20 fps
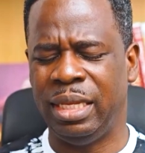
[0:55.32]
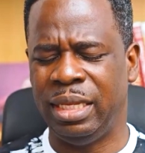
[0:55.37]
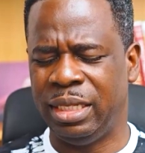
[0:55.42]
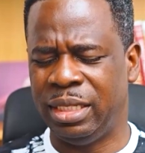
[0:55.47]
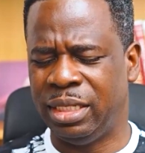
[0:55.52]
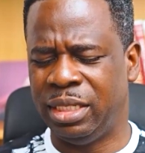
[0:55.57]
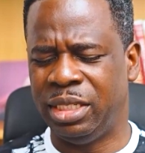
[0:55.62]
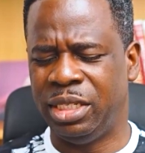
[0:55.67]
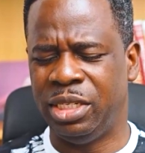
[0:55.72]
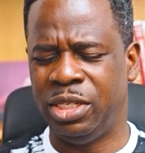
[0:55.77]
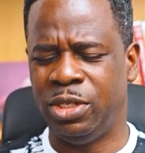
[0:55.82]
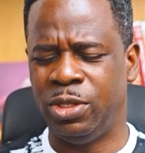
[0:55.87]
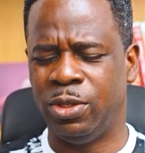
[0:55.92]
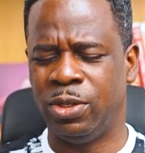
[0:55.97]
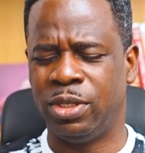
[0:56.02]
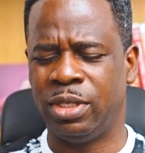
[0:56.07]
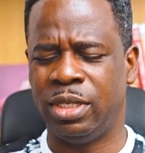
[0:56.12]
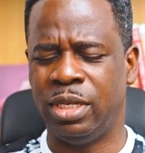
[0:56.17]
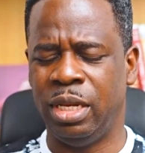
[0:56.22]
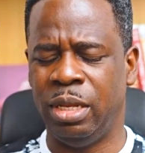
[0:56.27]
In
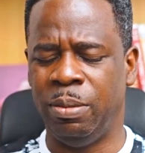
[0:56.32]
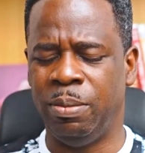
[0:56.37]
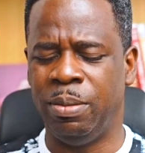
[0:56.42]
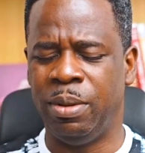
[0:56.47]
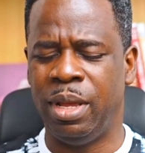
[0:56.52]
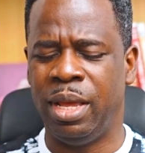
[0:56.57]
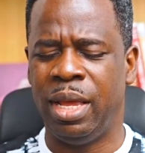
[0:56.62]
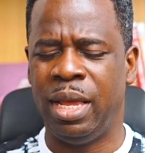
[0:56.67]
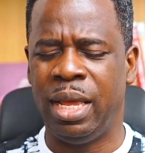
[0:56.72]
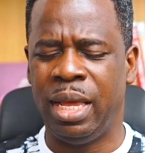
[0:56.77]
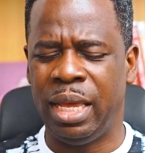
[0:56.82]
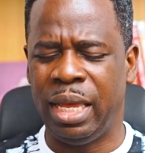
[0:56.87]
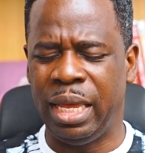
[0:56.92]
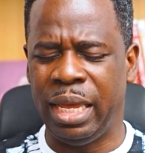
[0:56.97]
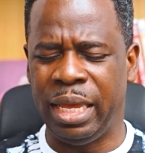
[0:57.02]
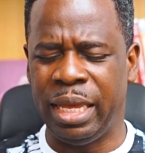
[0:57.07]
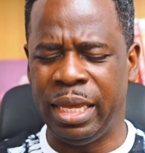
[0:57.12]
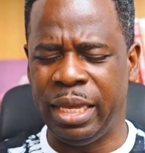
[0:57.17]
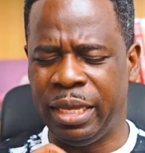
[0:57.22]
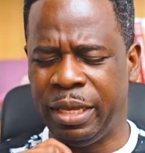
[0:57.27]
Jesus' name,
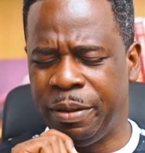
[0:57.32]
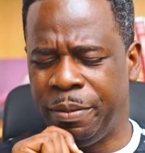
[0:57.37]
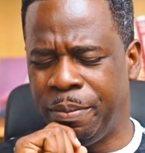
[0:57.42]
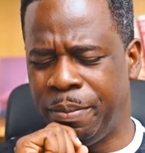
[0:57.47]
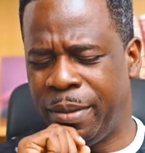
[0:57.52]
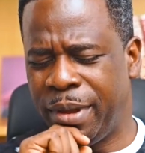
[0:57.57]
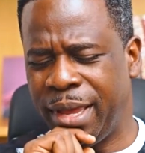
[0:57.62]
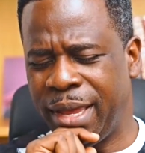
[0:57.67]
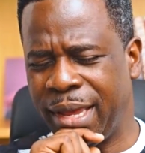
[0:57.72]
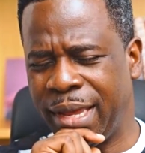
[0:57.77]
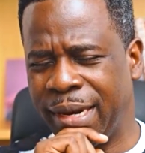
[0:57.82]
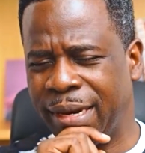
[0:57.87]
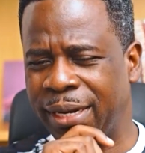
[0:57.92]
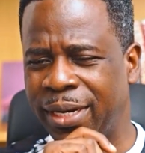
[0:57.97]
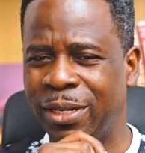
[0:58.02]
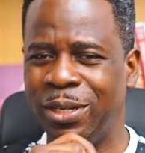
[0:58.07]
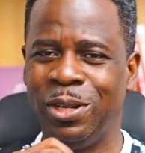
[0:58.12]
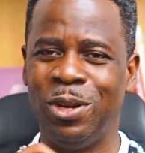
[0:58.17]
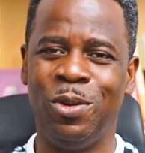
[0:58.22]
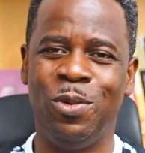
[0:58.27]

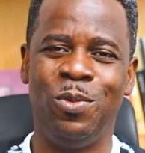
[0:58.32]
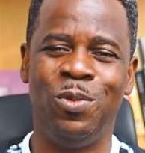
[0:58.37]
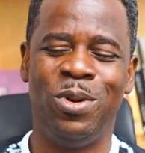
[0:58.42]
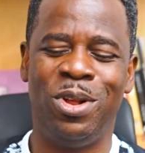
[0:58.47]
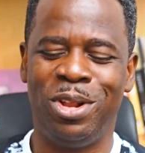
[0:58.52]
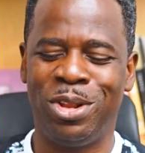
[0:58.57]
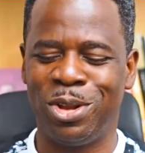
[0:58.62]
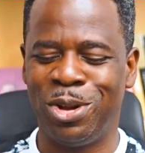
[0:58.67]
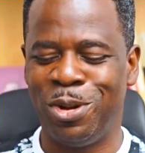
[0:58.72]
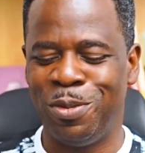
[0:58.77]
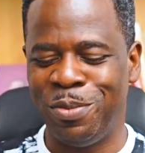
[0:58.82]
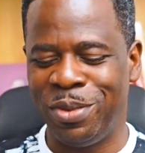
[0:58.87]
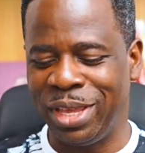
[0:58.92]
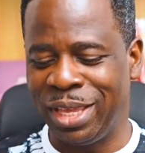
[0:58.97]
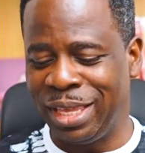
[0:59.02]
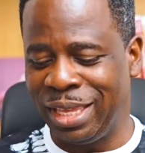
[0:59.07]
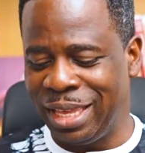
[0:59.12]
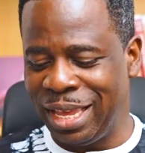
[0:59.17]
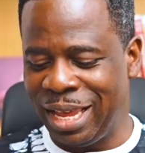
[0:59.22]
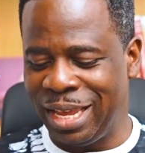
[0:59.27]
amen. You're welcome
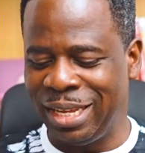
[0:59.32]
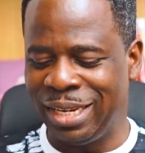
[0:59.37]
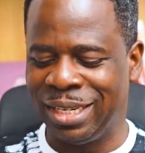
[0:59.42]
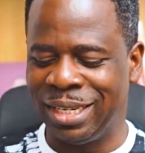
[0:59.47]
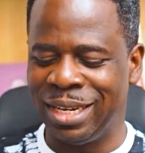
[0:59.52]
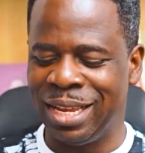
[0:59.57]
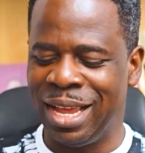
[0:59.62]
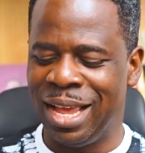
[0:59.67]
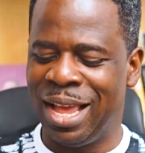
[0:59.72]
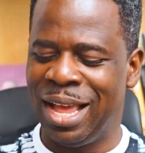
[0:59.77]
again.